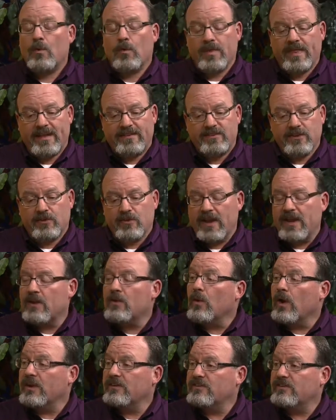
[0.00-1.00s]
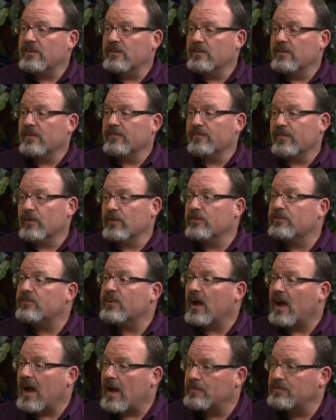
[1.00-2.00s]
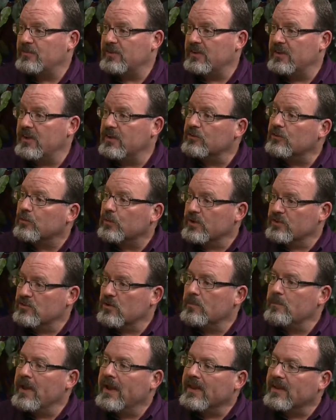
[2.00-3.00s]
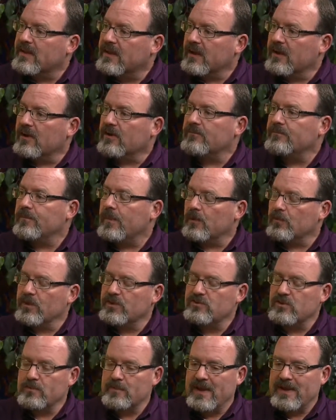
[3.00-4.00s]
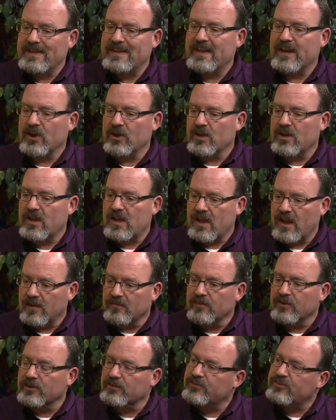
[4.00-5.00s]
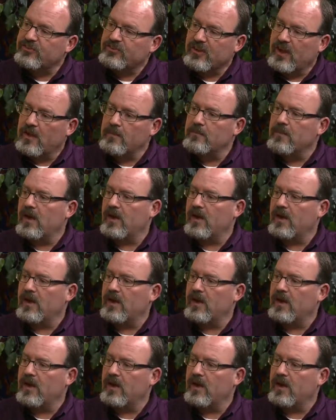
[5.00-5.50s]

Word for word: Well, that's a great question. The first option is Original Medicare. Original Medicare covers some